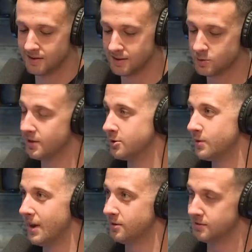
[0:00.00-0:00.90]
the
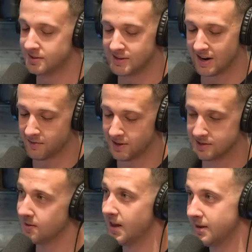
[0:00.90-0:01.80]
twenty-two cows that
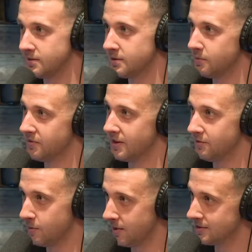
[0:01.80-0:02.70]
sacrifice their lives to provide the
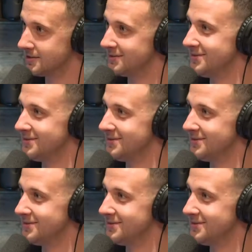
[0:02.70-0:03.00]
footballs.